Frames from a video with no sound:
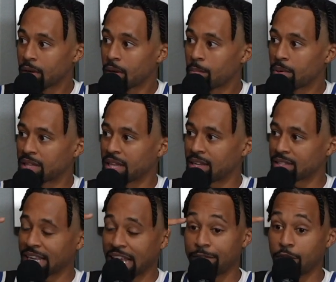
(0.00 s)
But then it's
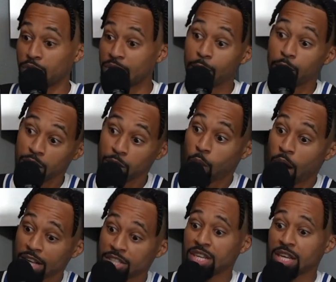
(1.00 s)
like, if you're not really
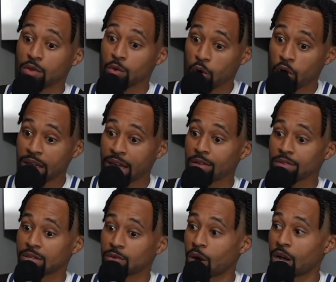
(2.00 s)
watching the workouts
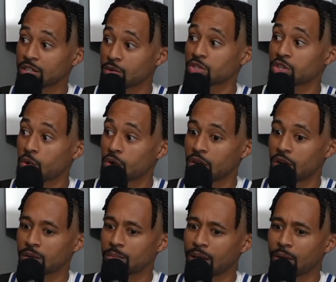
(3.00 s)
and watching what's going
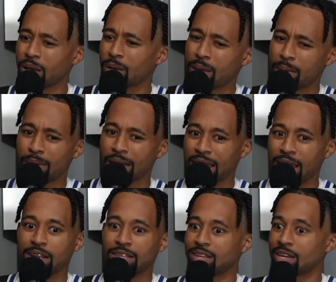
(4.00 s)
on, you're like, wait, maybe my
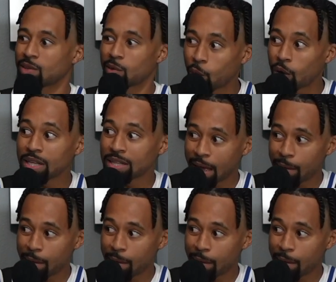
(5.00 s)
kid just doesn't want it that